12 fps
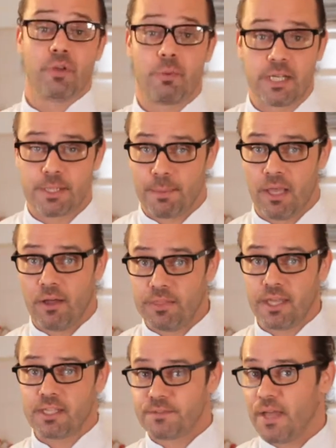your recipe. I
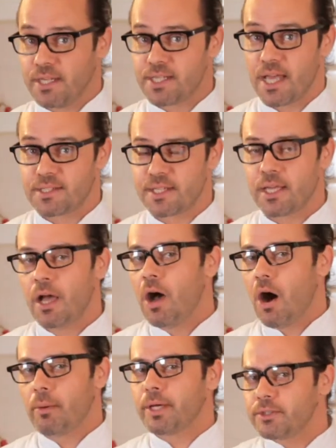think it's fantastic.
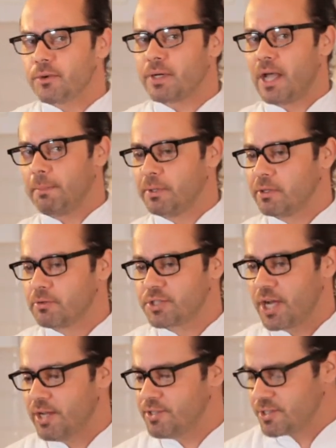I'm going to do a couple little
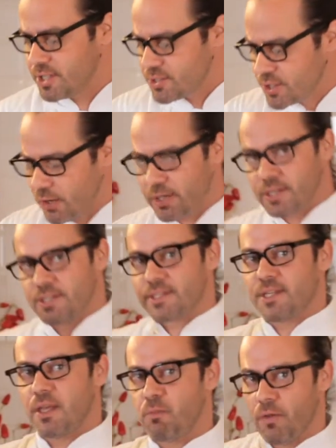changes just so you can
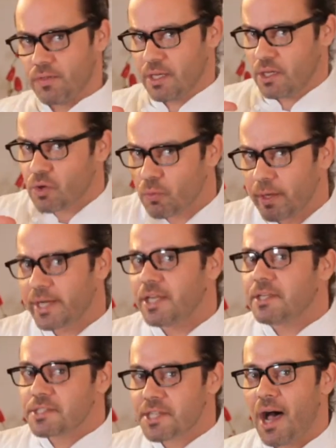see what the
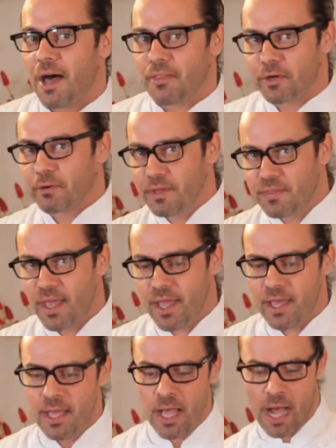ingredients are that are in
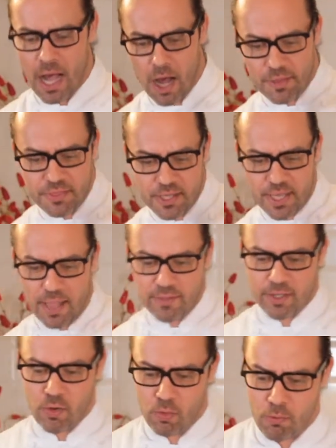there. I think Ali
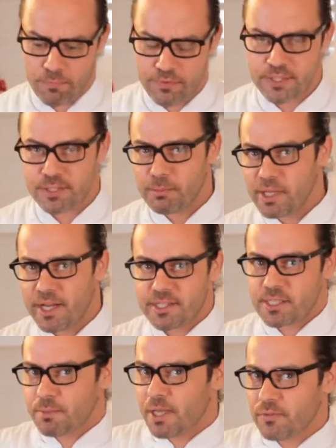called for some lettuce
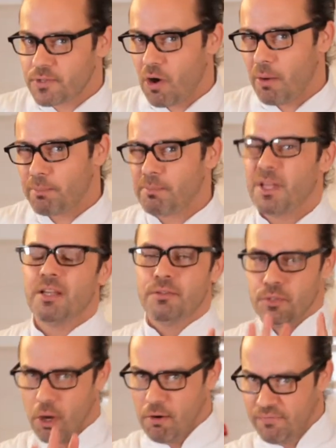to be on top.
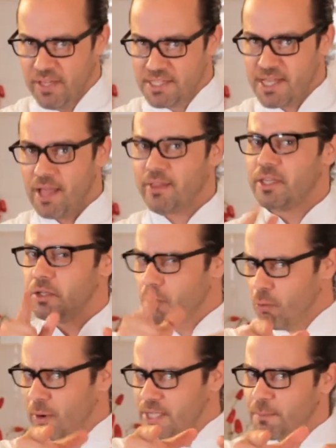No offense, Ali,
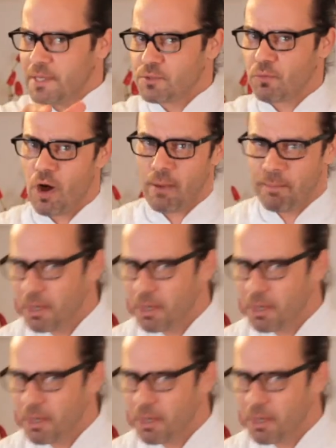your recipe's right, but